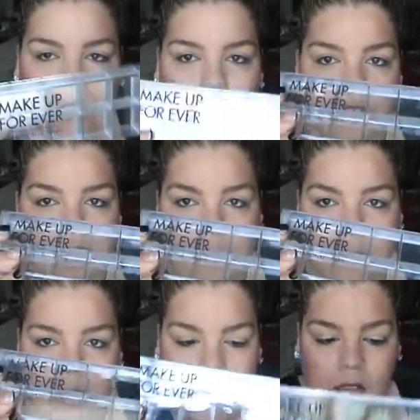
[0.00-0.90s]
are just
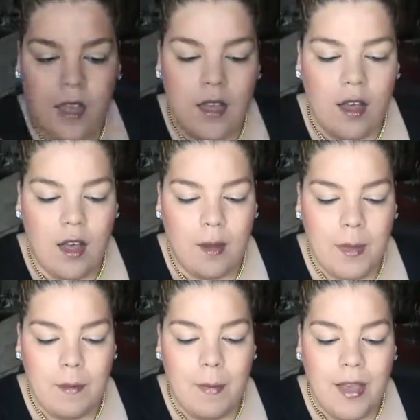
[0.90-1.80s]
empty.
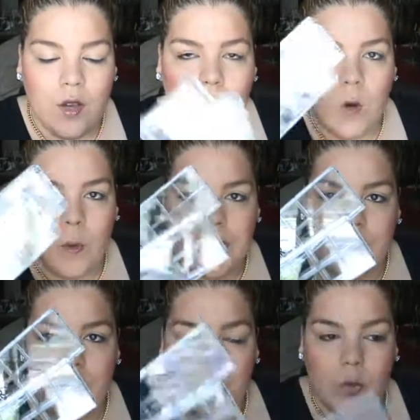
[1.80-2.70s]
And my goal with
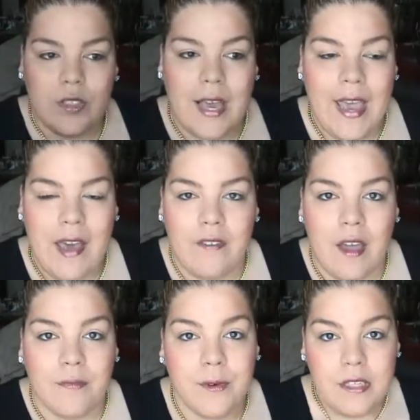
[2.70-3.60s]
this was I have
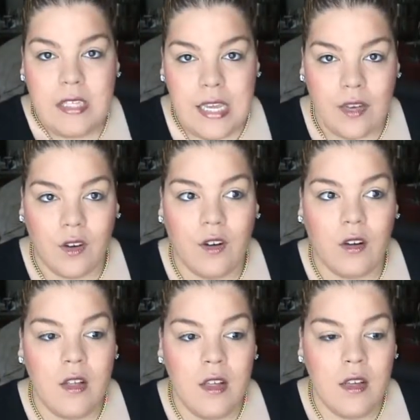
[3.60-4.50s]
every
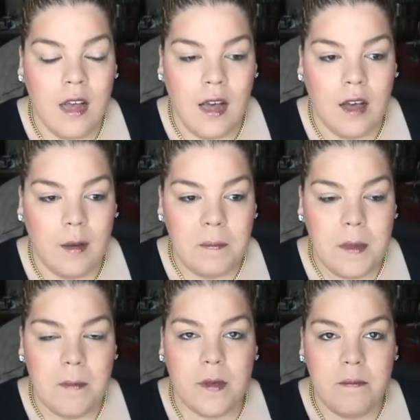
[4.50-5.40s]
single
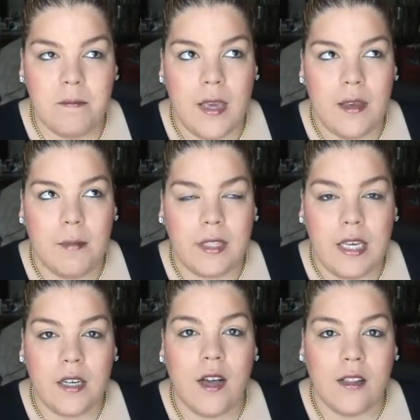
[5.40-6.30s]

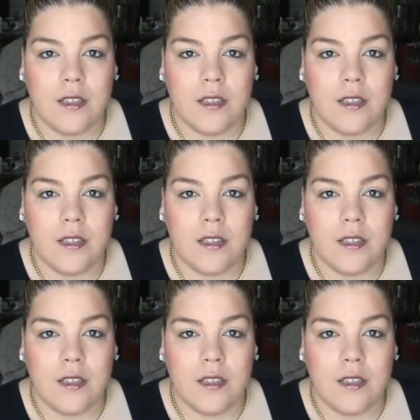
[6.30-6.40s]
Maybelline color